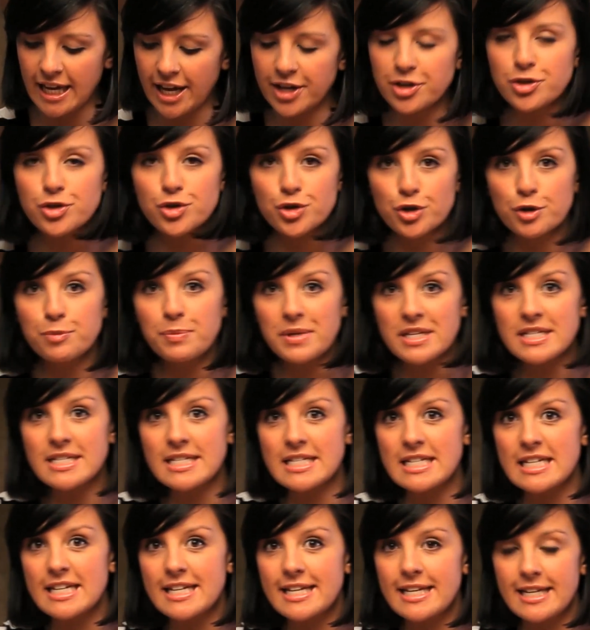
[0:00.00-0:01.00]
It should be
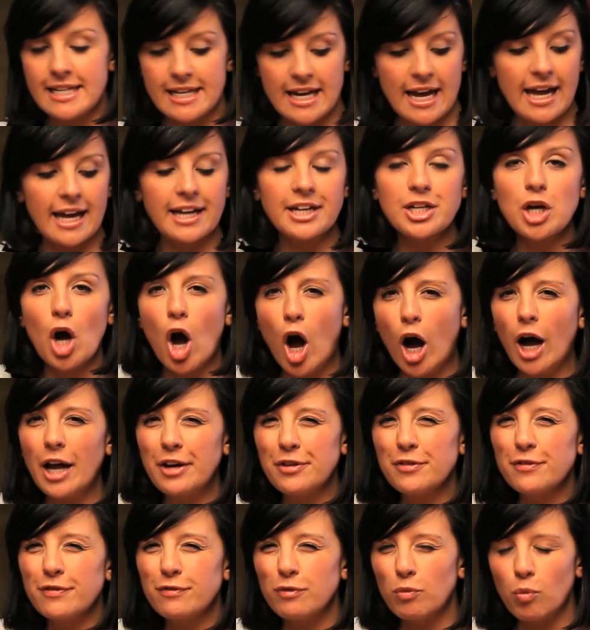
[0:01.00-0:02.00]
sticky and kind
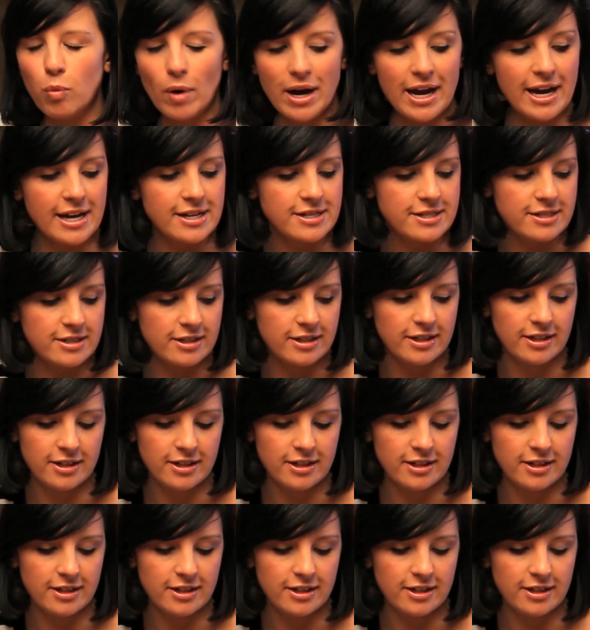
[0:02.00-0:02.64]
of wet.